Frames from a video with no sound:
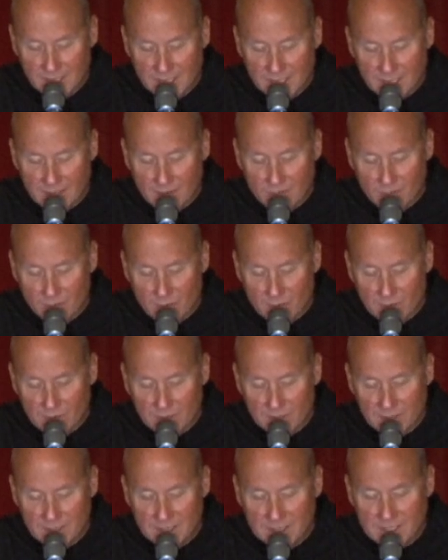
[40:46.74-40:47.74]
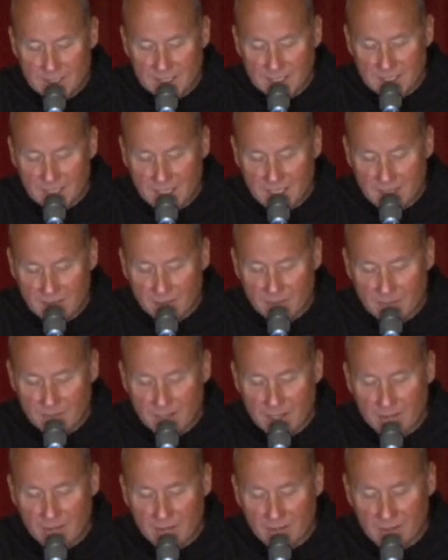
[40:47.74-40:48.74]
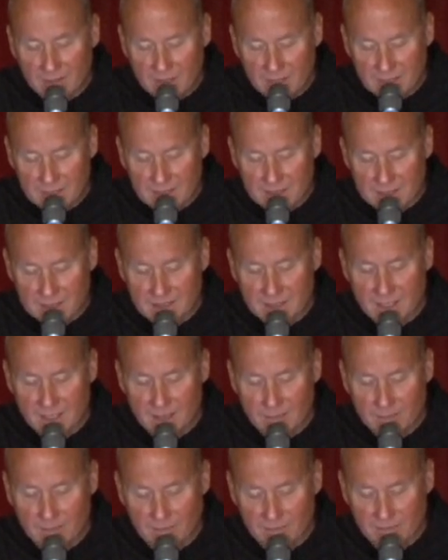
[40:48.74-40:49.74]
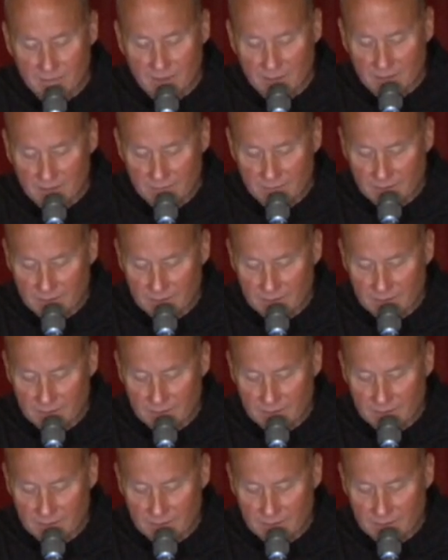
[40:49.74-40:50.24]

And the world needs to hear about this type of love.